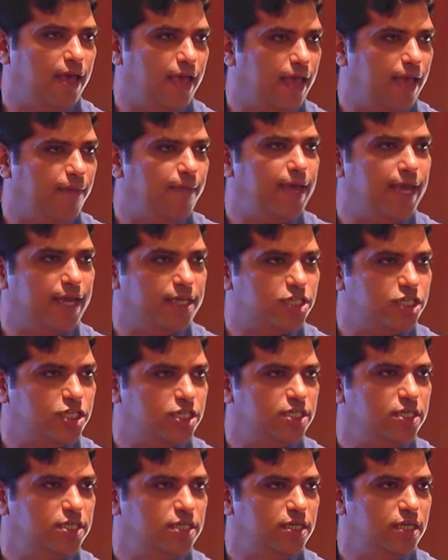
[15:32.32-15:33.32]
image
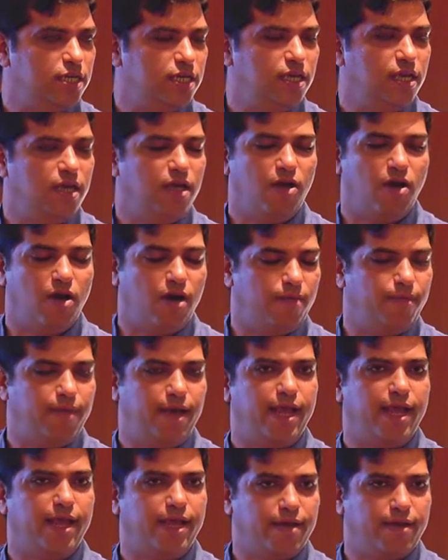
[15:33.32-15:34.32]
on
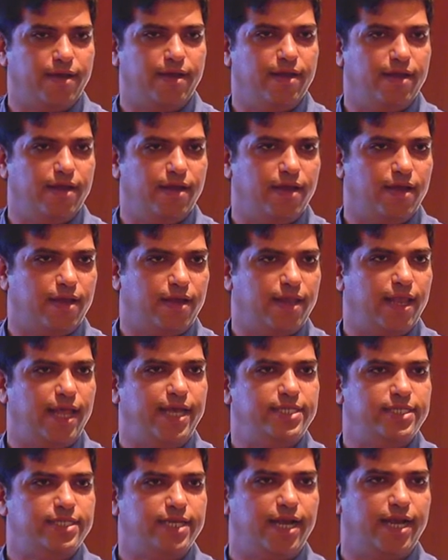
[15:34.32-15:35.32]
my
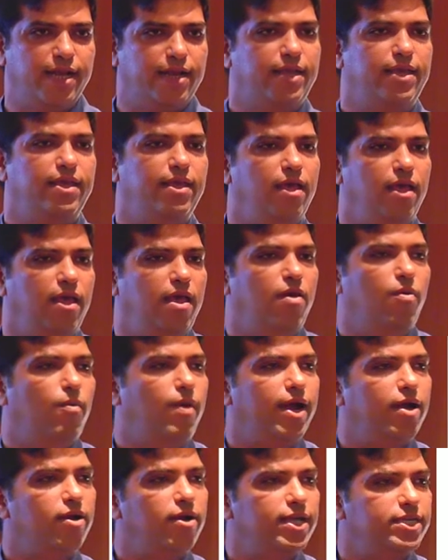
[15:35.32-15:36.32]
client side,
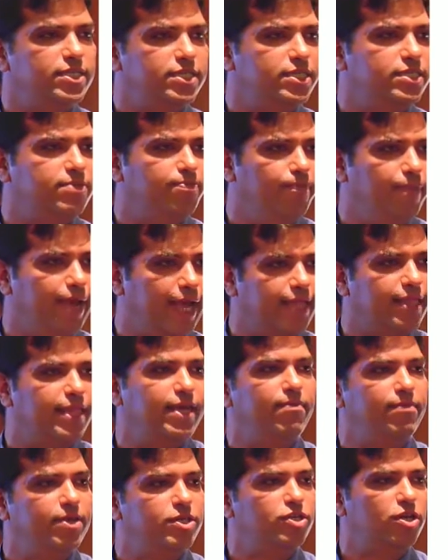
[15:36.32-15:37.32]
why don't I just make the
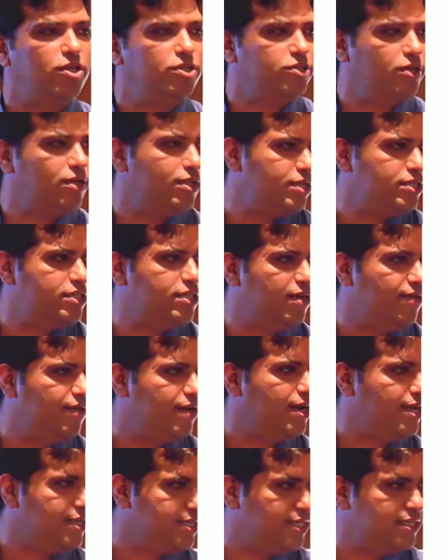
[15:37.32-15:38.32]
image also on the server
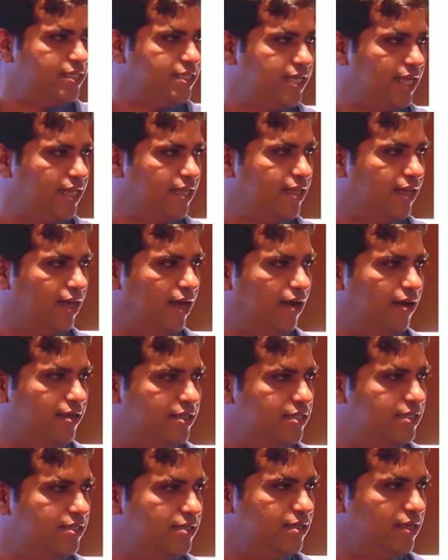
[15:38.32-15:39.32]
and just send the uh,
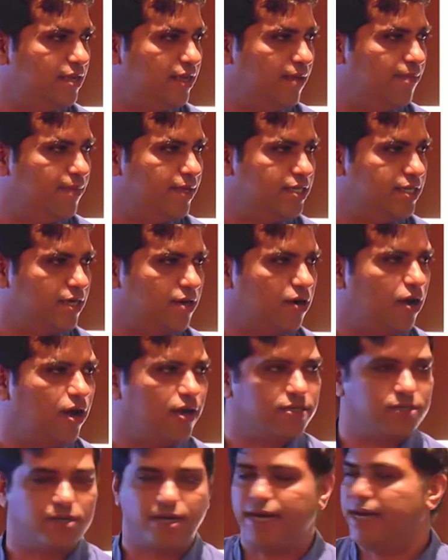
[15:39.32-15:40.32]
image
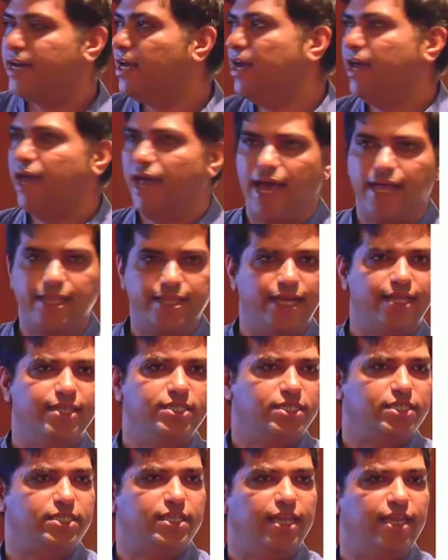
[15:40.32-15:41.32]
across, right? And then
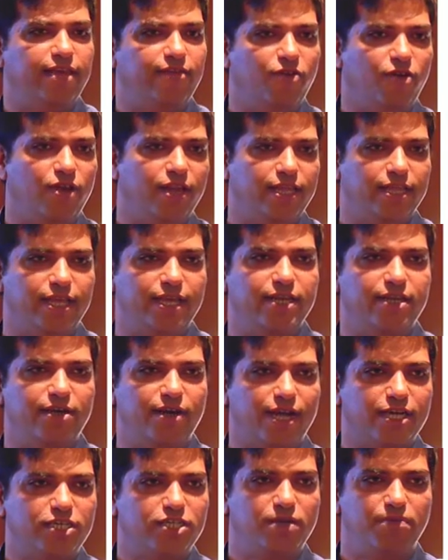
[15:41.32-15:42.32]
just leave only the
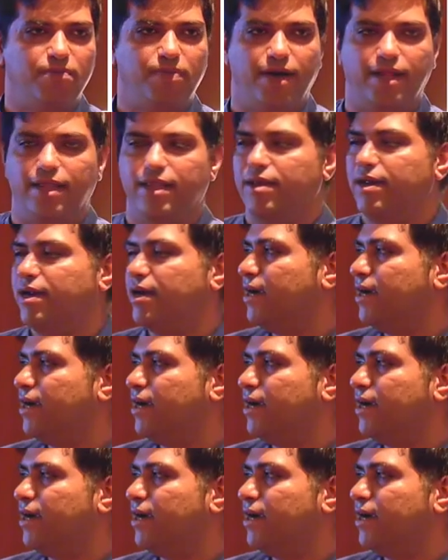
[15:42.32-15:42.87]
interaction part there,